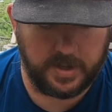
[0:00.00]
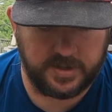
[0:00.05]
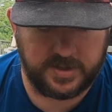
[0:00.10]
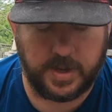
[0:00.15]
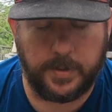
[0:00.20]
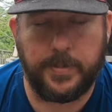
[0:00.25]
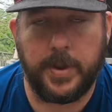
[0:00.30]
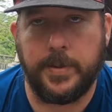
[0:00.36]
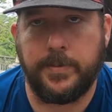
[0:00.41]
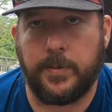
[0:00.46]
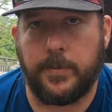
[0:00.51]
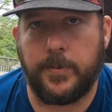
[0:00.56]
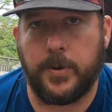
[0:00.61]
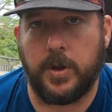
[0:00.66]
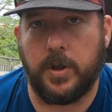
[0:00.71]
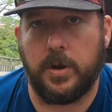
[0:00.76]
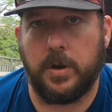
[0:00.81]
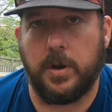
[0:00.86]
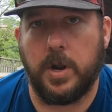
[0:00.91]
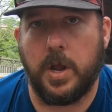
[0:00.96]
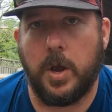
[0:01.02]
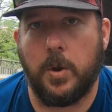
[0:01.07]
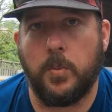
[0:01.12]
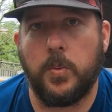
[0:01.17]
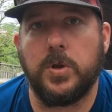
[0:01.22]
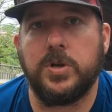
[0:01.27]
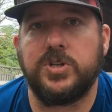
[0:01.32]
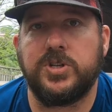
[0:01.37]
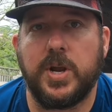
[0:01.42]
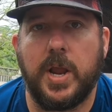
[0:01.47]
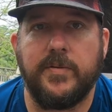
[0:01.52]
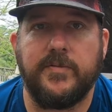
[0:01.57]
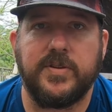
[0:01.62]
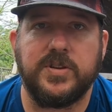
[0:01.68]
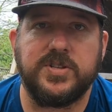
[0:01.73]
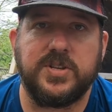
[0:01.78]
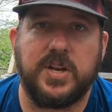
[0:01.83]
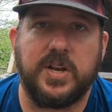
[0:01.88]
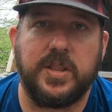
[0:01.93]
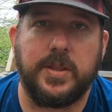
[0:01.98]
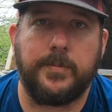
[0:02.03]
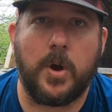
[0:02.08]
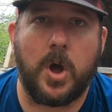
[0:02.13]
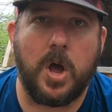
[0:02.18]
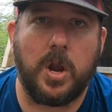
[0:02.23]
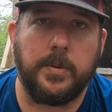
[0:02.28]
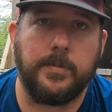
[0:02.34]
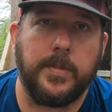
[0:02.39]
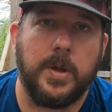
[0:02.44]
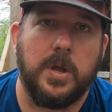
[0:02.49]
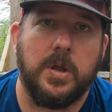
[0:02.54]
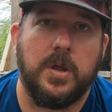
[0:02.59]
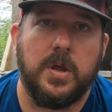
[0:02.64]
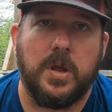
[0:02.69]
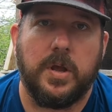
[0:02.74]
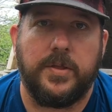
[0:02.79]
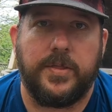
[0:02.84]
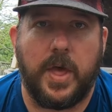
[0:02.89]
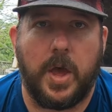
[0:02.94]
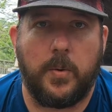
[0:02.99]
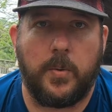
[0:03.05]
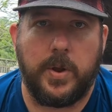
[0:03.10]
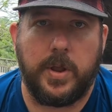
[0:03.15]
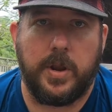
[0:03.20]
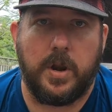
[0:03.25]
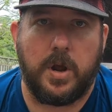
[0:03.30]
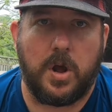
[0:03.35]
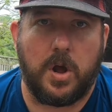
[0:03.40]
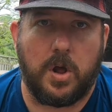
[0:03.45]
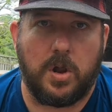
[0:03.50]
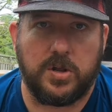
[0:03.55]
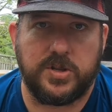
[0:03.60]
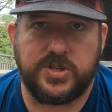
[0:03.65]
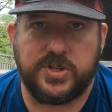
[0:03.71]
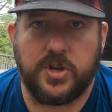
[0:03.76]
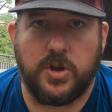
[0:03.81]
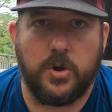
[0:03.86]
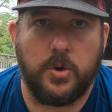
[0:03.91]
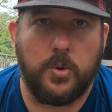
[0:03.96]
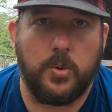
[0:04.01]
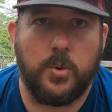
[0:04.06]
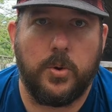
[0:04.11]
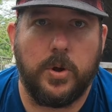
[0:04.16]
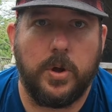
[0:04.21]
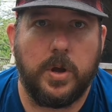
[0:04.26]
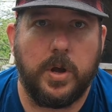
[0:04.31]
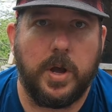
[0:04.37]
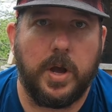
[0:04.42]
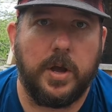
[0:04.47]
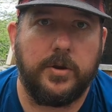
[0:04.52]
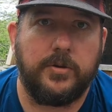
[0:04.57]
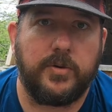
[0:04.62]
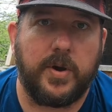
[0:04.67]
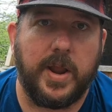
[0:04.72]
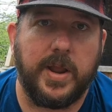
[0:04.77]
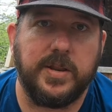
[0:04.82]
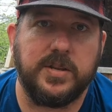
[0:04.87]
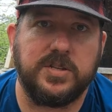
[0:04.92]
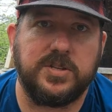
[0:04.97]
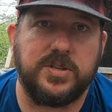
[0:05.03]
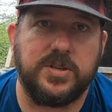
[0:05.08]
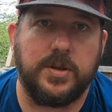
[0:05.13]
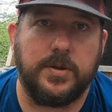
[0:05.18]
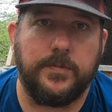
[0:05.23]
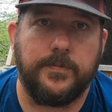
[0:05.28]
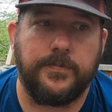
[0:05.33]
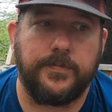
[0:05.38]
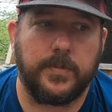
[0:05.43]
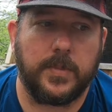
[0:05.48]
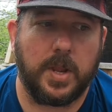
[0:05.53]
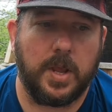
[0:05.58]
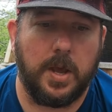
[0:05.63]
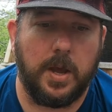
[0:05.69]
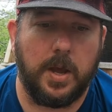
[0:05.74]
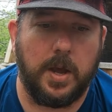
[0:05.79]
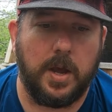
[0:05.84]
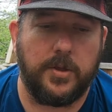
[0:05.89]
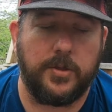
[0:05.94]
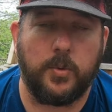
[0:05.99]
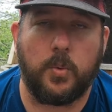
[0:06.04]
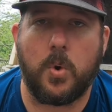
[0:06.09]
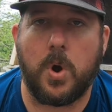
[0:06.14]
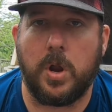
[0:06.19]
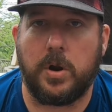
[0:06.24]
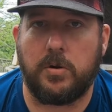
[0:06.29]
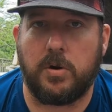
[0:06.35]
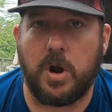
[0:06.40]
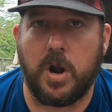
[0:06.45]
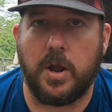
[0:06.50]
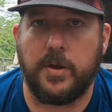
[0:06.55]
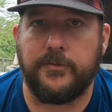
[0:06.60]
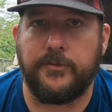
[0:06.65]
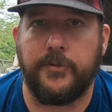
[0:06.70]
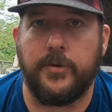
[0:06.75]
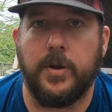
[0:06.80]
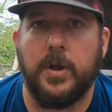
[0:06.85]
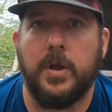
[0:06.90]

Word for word: some people put uh, wood shavings in the bottom. That way it also uh, drains uh, the water off.